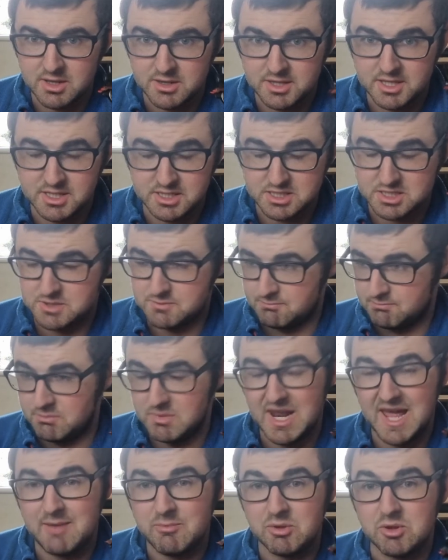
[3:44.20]
that's
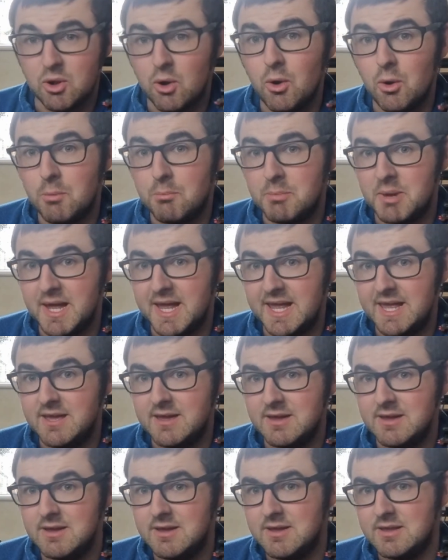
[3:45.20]
labelled Hornby
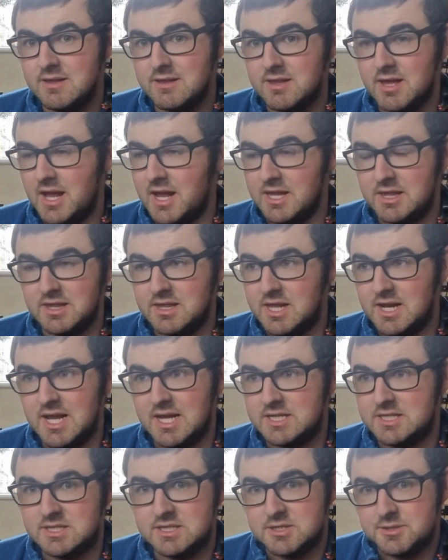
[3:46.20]
in the
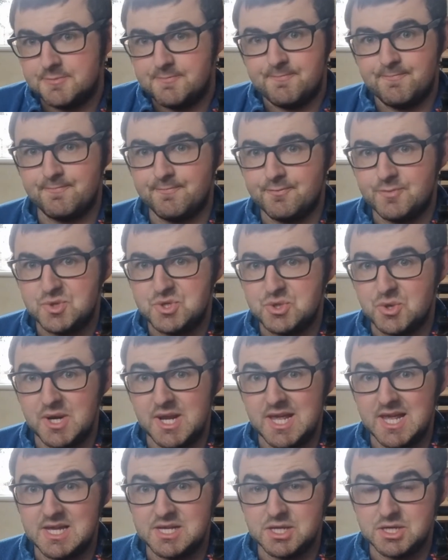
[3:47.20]
last
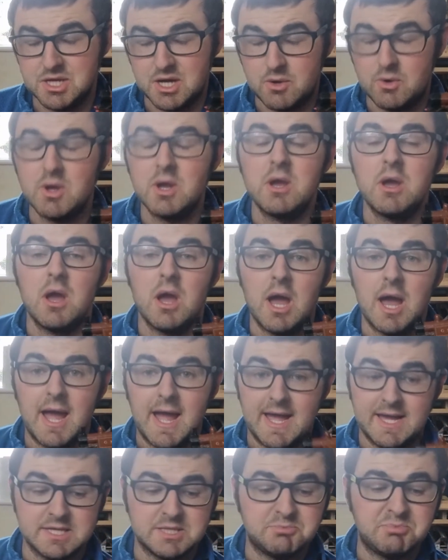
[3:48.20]
20 years or so
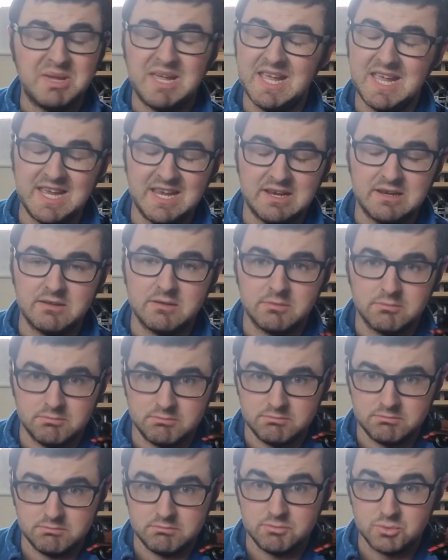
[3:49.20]
has been
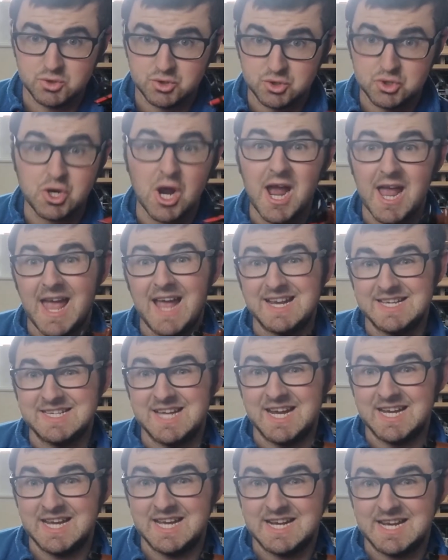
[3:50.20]
Triang,
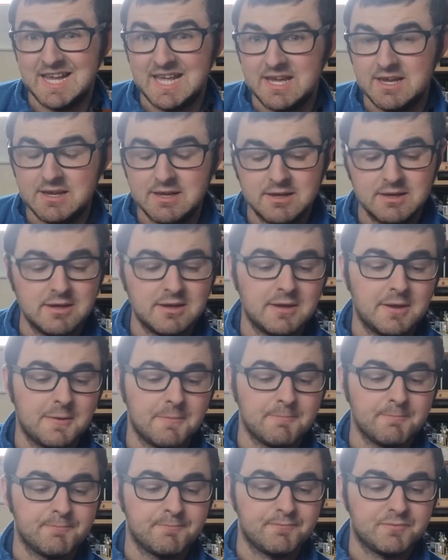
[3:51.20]
technically.
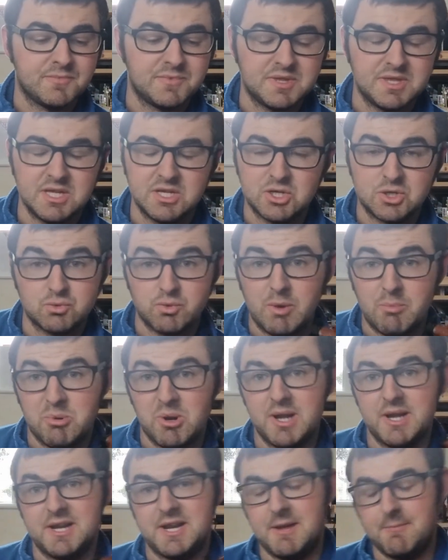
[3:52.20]
They just
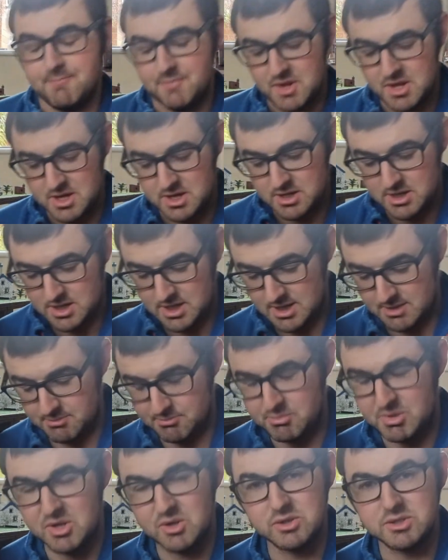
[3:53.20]
rebranded it
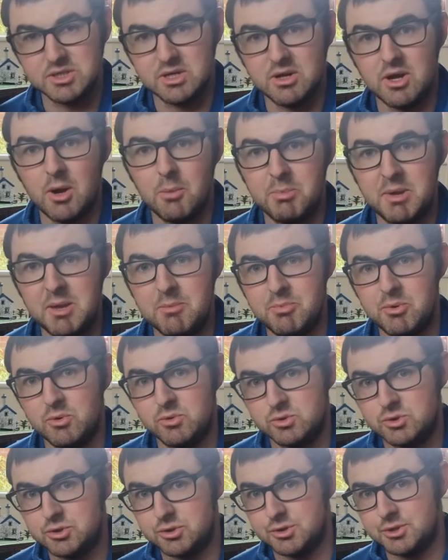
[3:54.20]
because a lot of
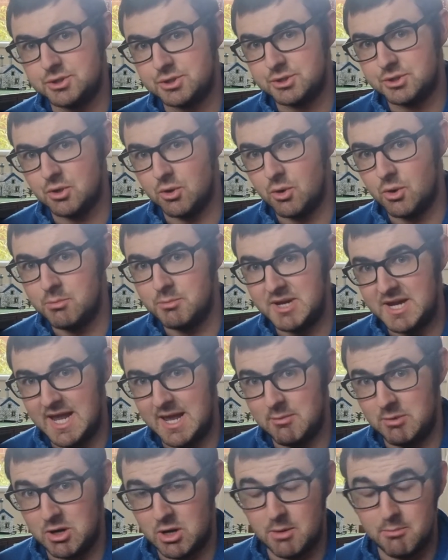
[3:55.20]
people trust the Hornby
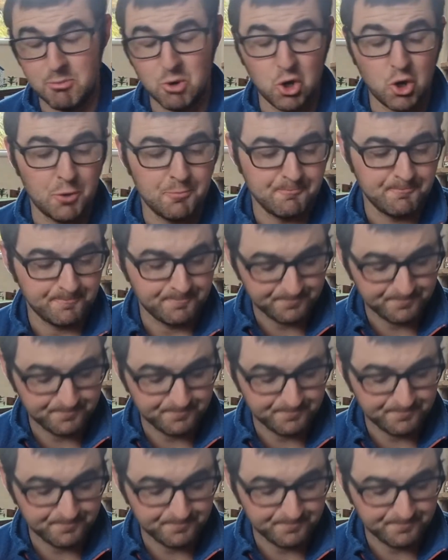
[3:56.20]
name a lot more.